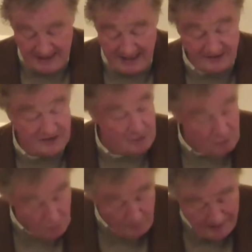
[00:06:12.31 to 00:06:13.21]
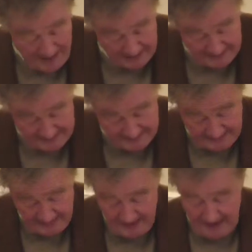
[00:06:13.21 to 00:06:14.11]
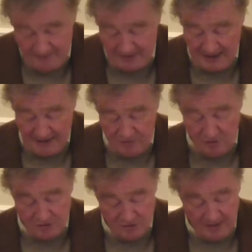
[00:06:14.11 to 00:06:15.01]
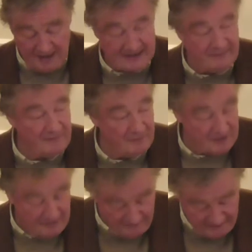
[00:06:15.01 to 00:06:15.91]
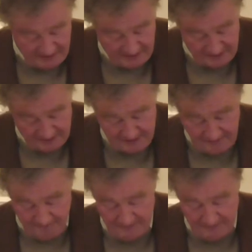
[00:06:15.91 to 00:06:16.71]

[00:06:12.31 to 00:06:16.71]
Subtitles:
He has 2 beds, but I wrote to ask if it was convenient.